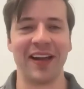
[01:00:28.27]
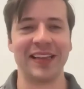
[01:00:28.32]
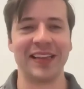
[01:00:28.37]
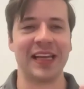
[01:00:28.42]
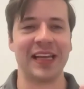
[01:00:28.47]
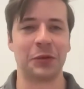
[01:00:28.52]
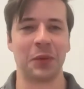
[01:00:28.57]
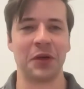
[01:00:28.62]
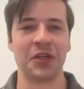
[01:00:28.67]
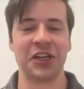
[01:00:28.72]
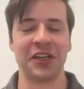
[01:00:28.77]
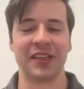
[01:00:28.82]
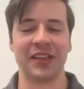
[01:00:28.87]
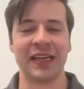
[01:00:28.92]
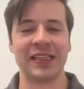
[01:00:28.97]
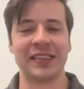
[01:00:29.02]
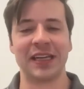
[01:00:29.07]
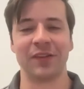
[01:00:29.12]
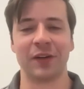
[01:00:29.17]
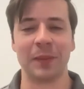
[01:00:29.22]
Thanks, Bridget.
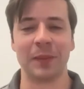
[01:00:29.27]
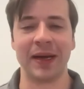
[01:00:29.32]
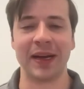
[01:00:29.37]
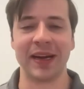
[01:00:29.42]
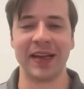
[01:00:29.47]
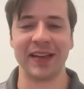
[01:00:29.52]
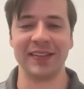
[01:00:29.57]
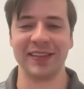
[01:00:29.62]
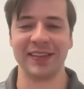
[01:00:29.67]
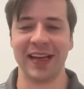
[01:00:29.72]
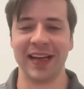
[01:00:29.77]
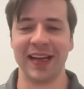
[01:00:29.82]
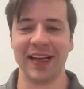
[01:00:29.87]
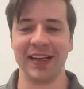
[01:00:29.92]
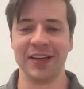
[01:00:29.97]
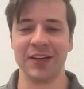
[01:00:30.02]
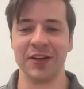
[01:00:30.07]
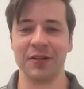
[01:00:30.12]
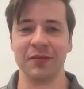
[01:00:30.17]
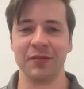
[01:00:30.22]
Thanks, everybody.
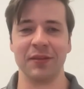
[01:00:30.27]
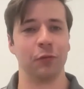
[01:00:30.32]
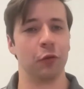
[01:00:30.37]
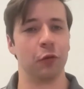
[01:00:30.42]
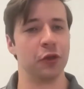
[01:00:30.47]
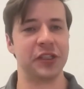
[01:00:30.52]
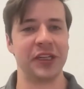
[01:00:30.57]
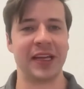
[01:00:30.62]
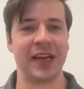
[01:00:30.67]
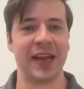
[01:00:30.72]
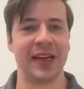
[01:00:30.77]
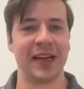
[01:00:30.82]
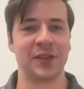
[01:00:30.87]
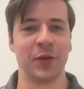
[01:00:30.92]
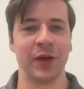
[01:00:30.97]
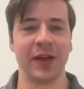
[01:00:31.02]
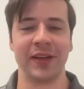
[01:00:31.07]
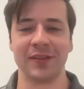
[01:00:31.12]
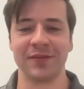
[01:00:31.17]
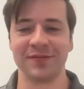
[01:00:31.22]
And we'll see you next
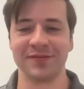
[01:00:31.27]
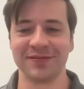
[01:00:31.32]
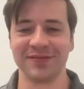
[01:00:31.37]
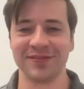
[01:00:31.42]
week.